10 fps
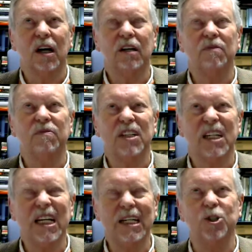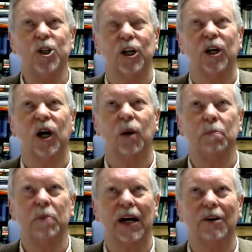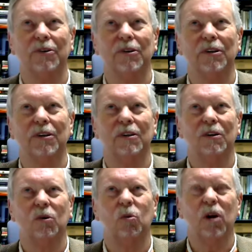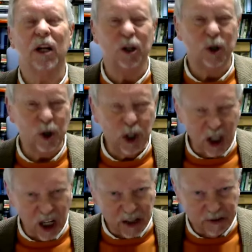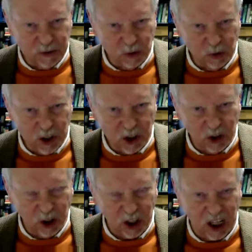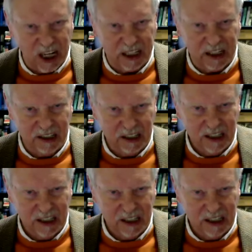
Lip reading: of teaching about what a good life would look like.